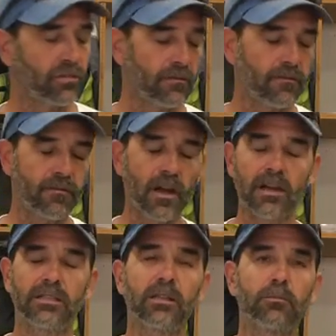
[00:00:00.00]
They're
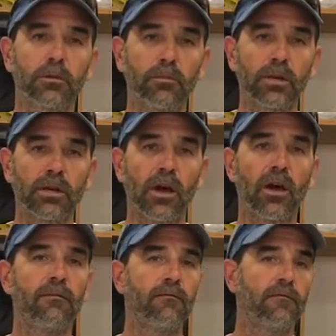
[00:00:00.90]
very simple to put
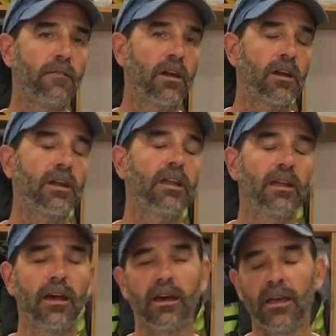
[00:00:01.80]
on and very
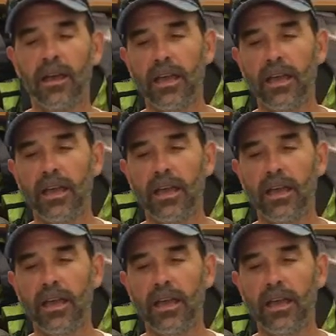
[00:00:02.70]
uh,